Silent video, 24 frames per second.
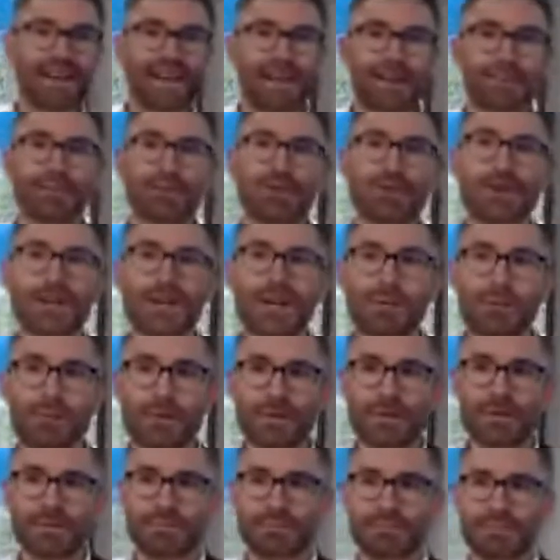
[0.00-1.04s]
an employee
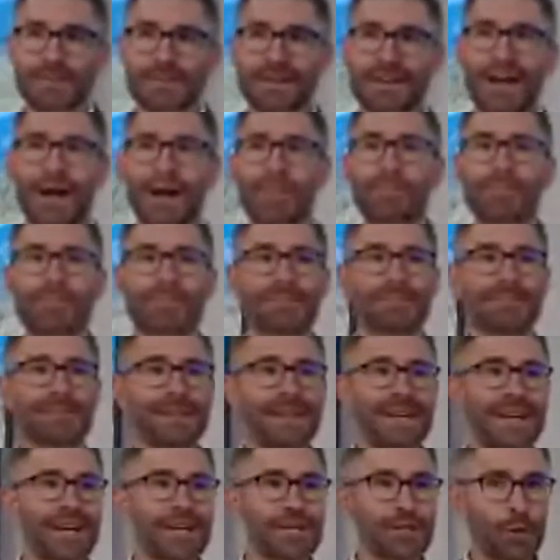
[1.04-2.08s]
will come
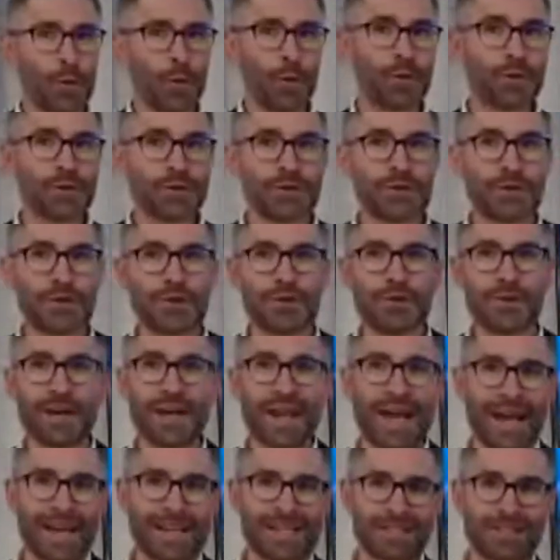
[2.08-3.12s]
talk to you and
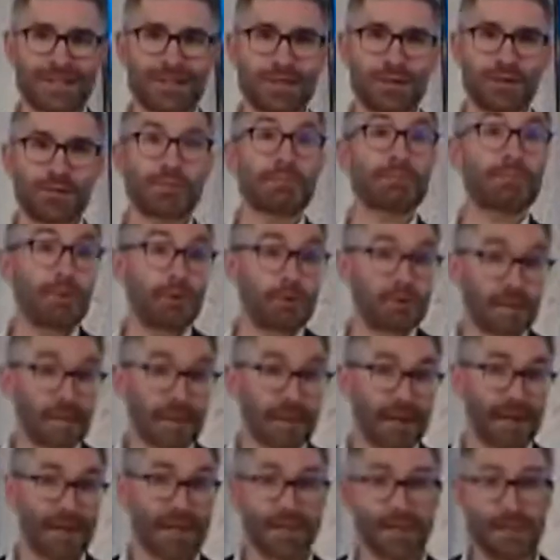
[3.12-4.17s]
ask you, most
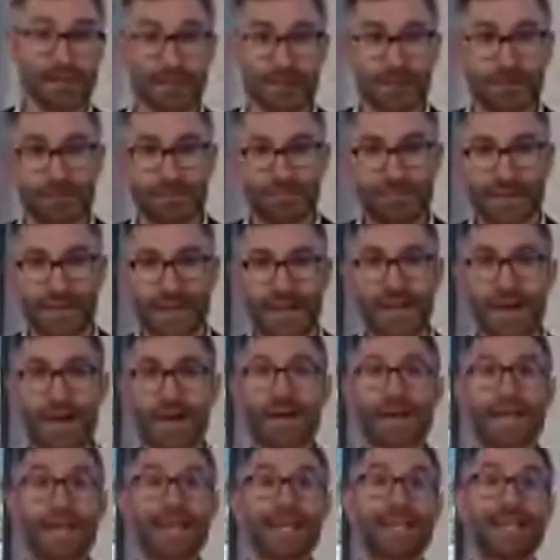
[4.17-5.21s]
likely, to
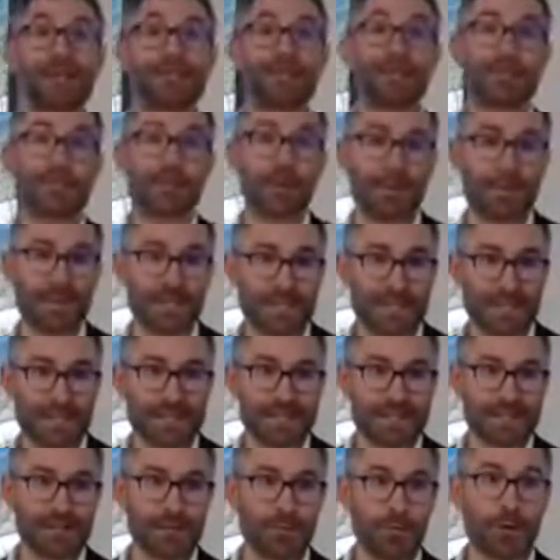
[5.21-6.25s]
leave the
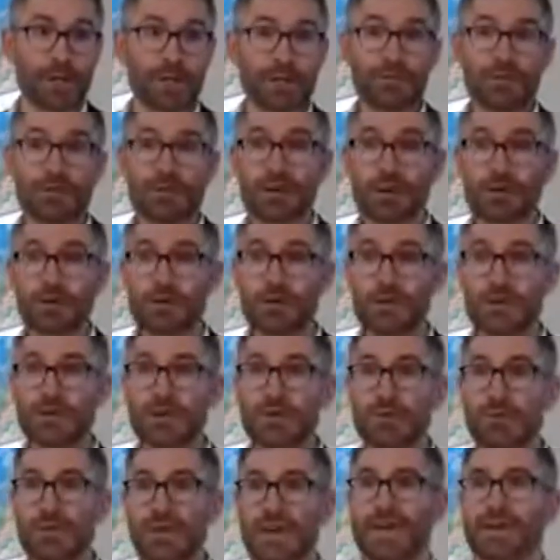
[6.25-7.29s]
premises. What if you don't
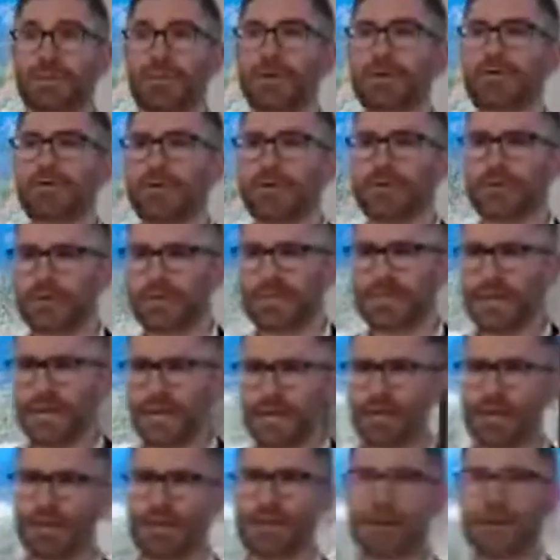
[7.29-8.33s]
do that? What if you're
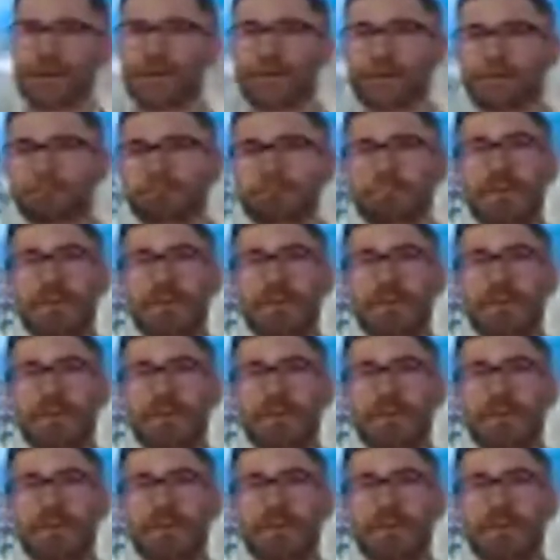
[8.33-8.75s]
standing there?